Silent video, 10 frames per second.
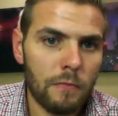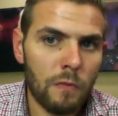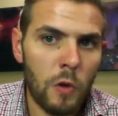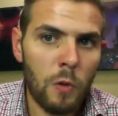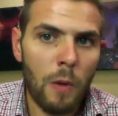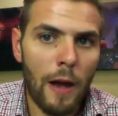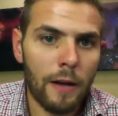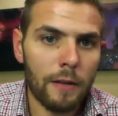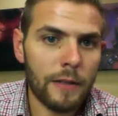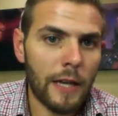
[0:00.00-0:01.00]
You
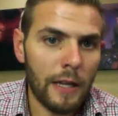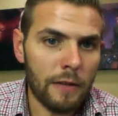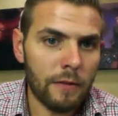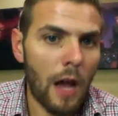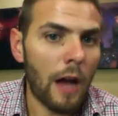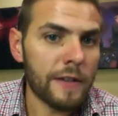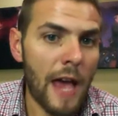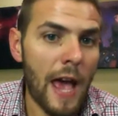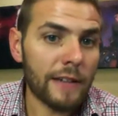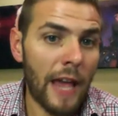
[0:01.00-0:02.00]
can
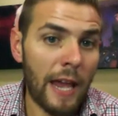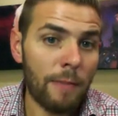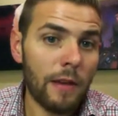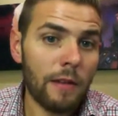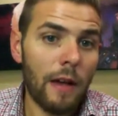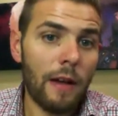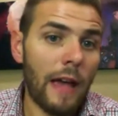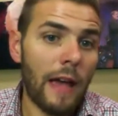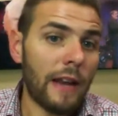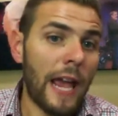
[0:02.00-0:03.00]
contact Amy
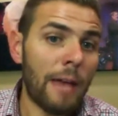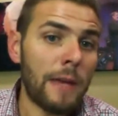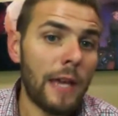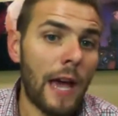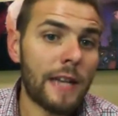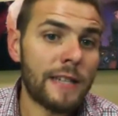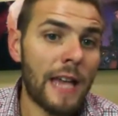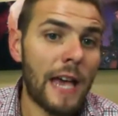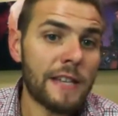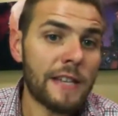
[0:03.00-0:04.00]
at
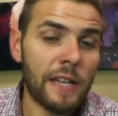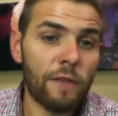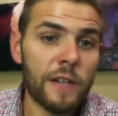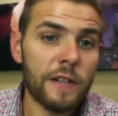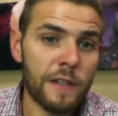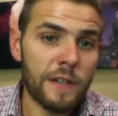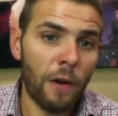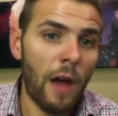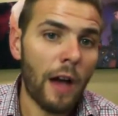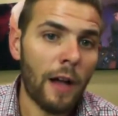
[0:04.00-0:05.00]

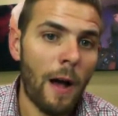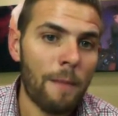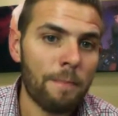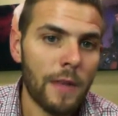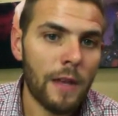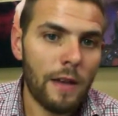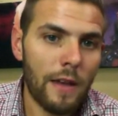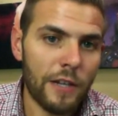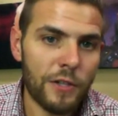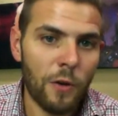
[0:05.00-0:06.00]
destinyvisioncenter.com,
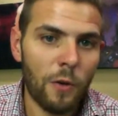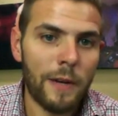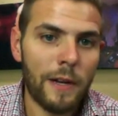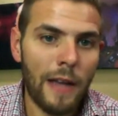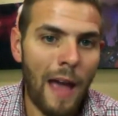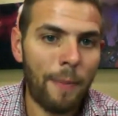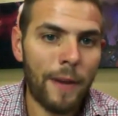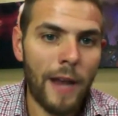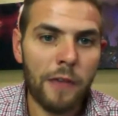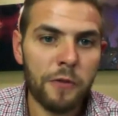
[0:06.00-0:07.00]
and she'll be happy
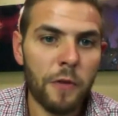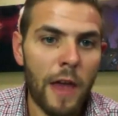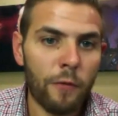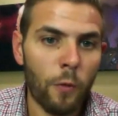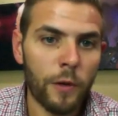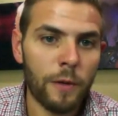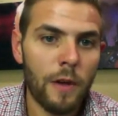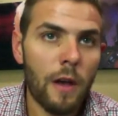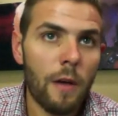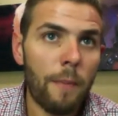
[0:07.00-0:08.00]
to answer that for you.
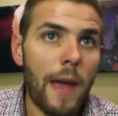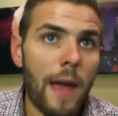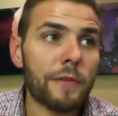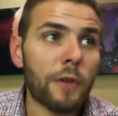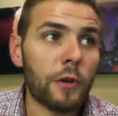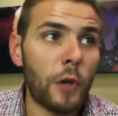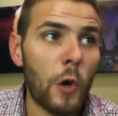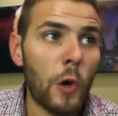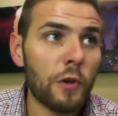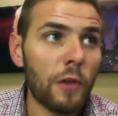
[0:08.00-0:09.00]
Payments are
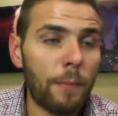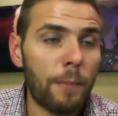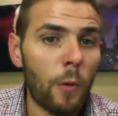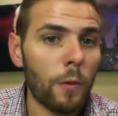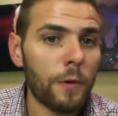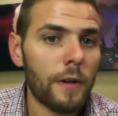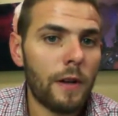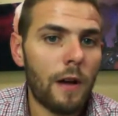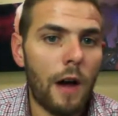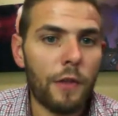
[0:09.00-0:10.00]
usually pulled
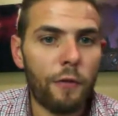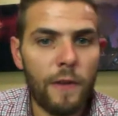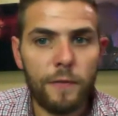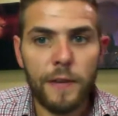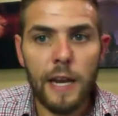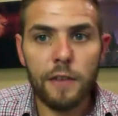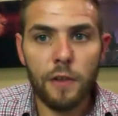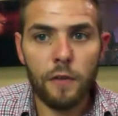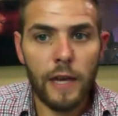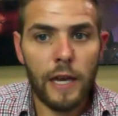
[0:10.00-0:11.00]
on the 15th
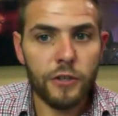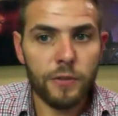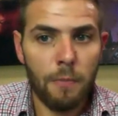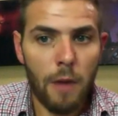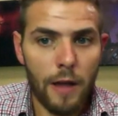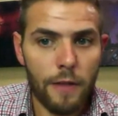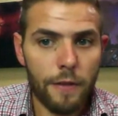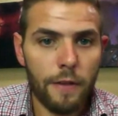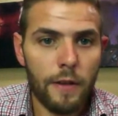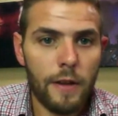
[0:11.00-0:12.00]
of each
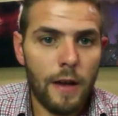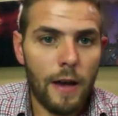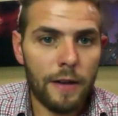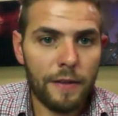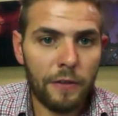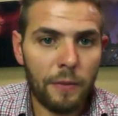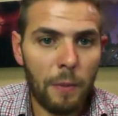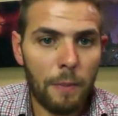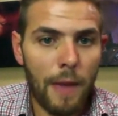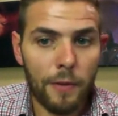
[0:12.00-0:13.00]
month. That's
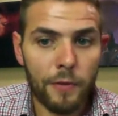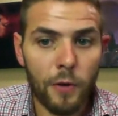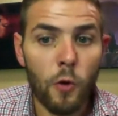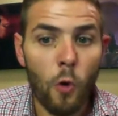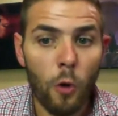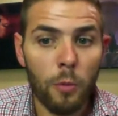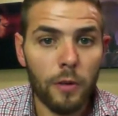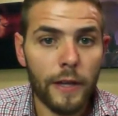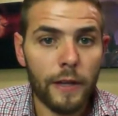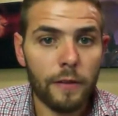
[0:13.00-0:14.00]
when payments are
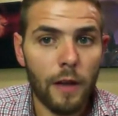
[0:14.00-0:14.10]
normally